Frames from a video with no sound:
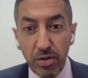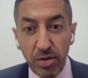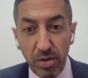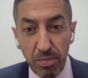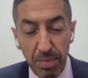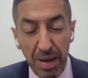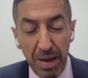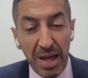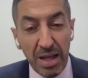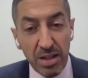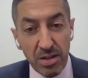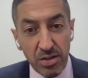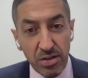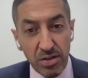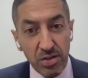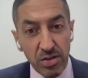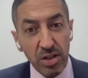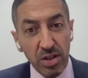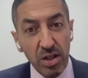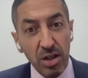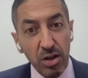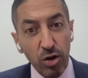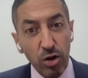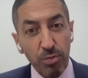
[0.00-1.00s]
people
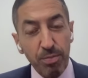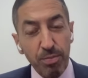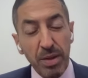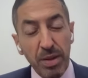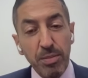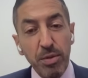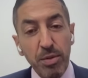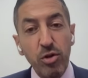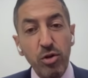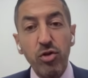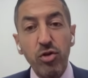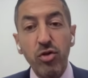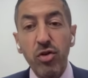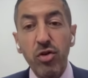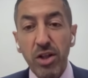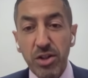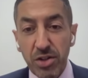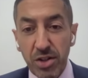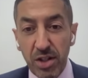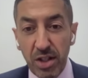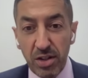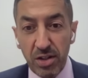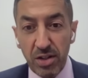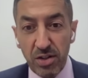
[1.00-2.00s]
depends on people
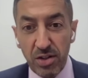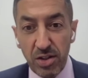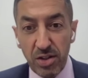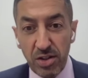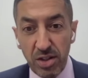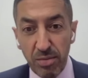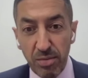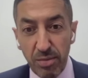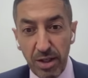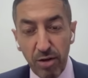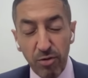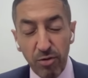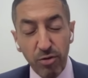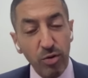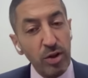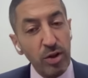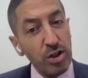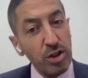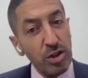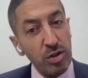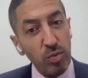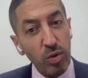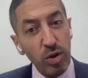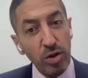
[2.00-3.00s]
trusting the system enough
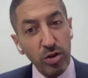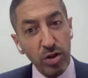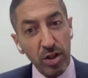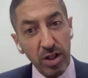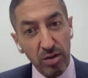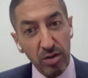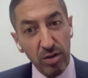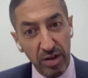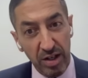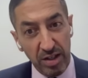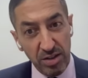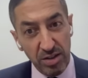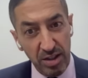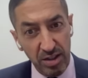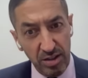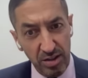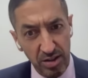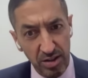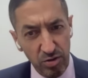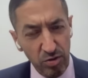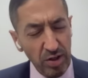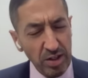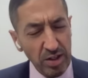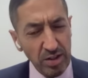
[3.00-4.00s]
to actually want to get
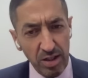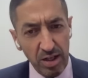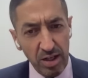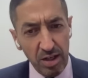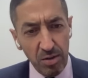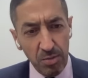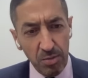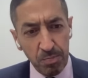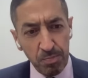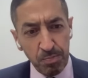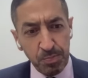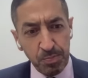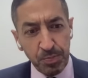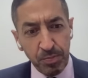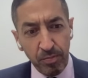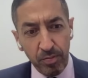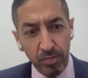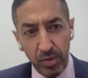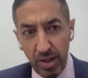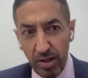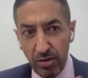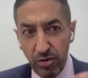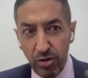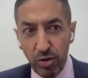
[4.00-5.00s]
vaccinated. And right now,
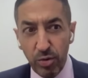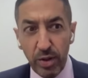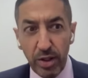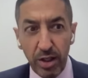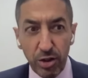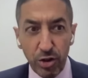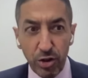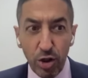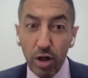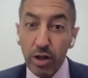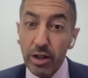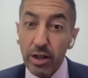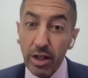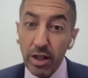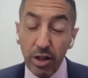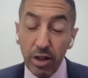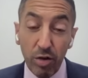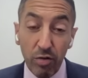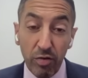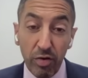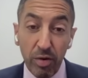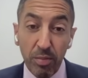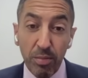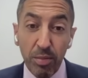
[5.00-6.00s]
as you and I are
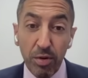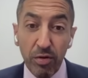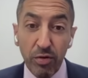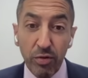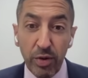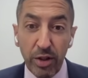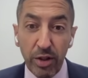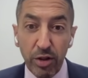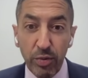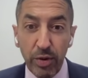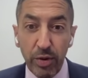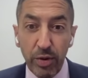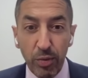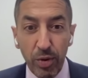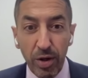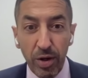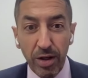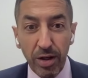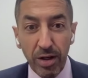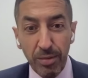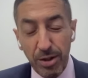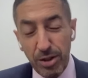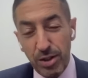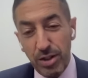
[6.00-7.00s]
talking in November of
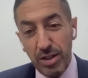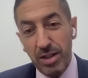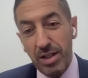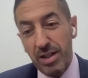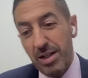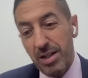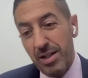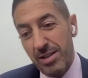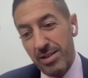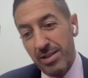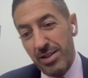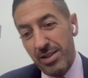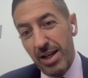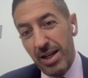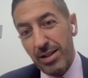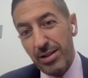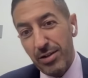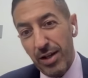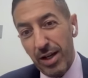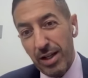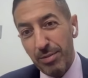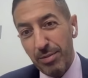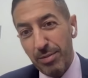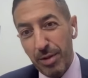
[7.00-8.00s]
2021, I'm actually saying
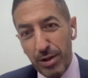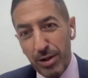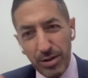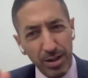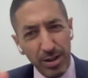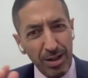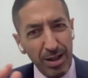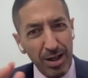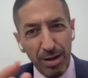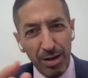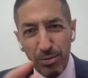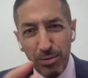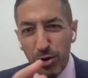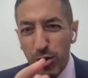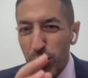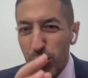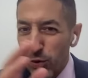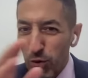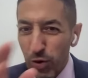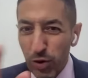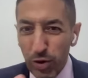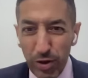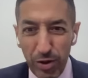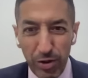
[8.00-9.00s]
the date because I'm
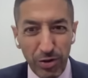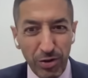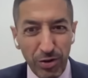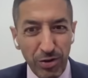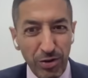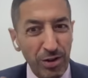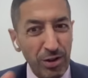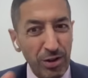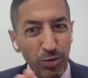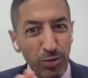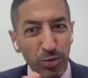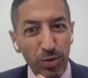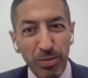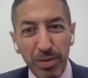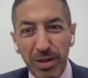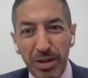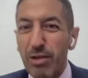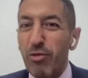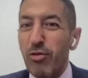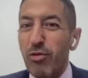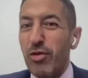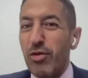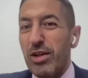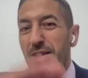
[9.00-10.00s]
sure this will
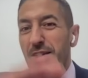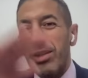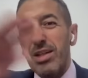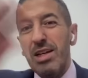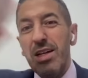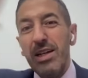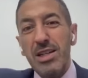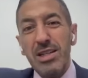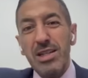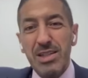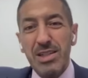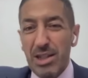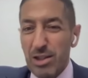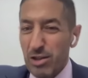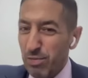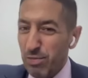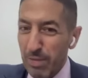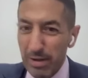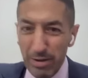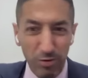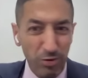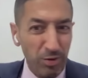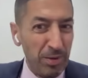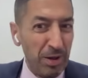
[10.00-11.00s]
be different
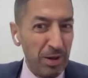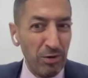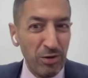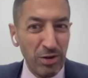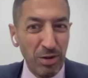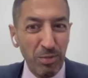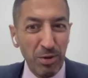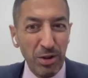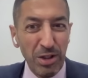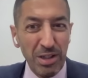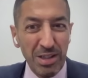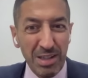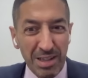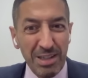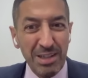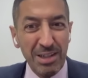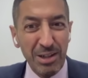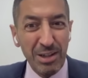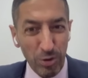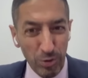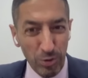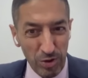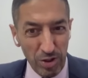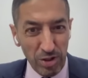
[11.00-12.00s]
6 months from now. Somebody's
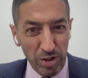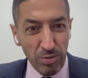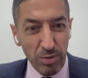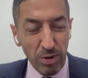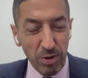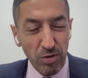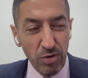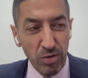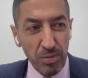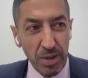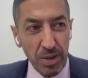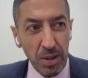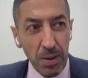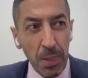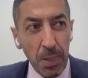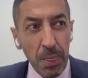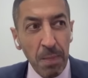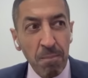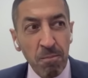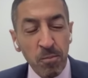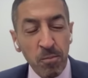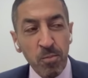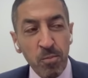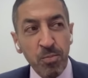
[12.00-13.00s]
listening to it 6 months from now.